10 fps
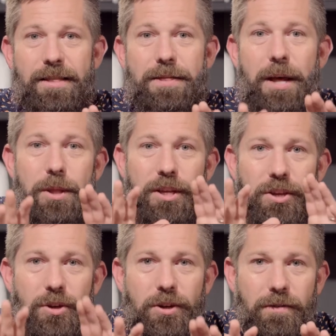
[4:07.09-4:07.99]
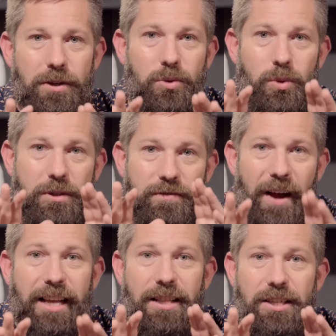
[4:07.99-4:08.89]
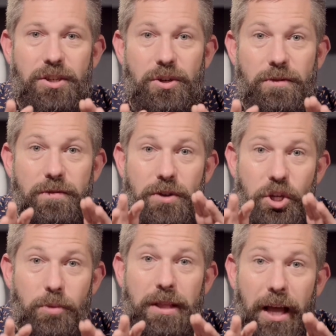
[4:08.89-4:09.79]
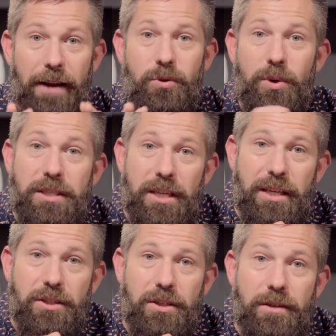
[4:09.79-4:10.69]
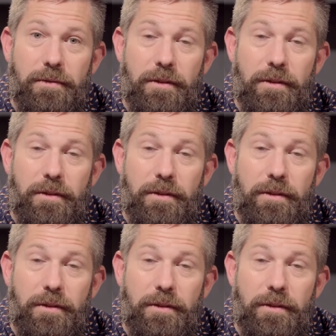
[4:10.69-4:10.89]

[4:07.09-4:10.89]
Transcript: that the universe was finely tuned for human life to exist.